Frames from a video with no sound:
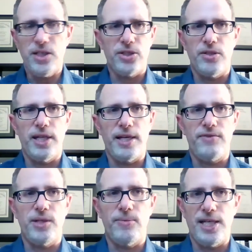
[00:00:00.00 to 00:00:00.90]
so like if
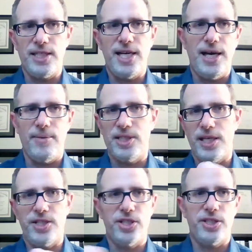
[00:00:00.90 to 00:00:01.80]
someone has comments, I
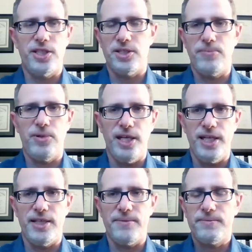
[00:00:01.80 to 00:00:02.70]
could just
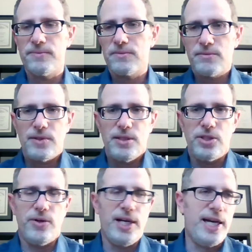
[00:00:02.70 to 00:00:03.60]
display it.
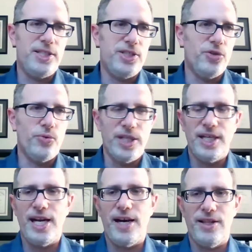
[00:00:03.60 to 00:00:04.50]
So I still read
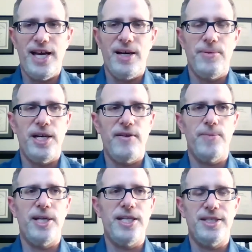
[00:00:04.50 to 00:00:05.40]
it out loud, but
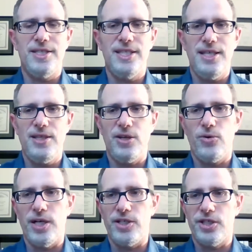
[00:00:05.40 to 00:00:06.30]
everybody could see the
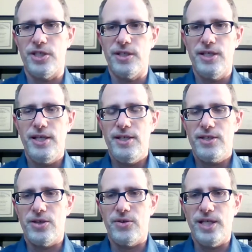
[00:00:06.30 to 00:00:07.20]
question.
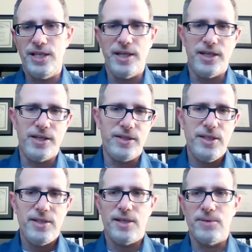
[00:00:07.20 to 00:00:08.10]
So here,
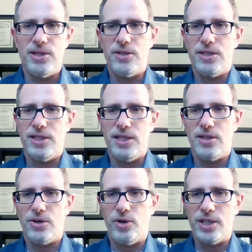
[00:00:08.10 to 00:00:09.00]
I mean, you could see
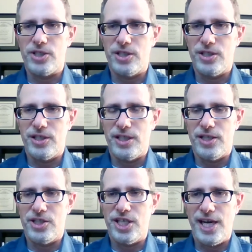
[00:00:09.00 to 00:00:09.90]
the question in the
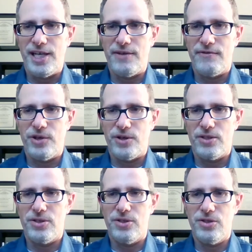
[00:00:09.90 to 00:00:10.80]
chat if you're
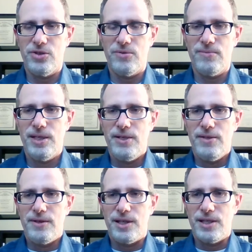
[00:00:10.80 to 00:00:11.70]
on Zoom,
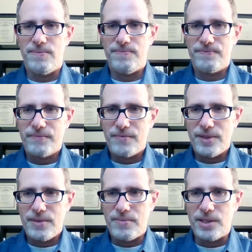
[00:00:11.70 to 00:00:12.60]

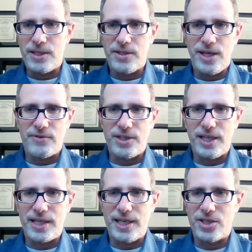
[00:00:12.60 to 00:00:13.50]
but then you have to
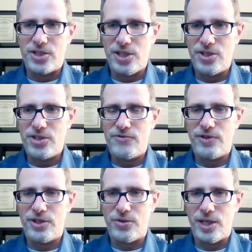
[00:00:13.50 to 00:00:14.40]
like kind of search
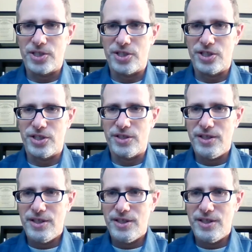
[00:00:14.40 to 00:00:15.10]
for the question.